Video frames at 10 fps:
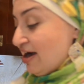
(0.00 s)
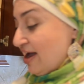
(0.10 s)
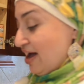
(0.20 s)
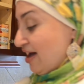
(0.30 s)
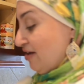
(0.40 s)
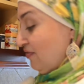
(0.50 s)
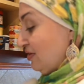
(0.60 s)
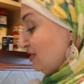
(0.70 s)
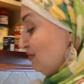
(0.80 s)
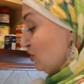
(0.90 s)
I have
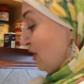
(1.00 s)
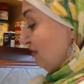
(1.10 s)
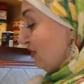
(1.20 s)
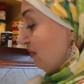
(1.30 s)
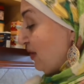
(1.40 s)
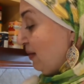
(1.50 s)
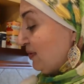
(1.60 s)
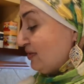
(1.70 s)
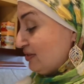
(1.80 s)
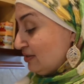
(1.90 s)
some dried red
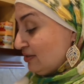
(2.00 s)
peppers.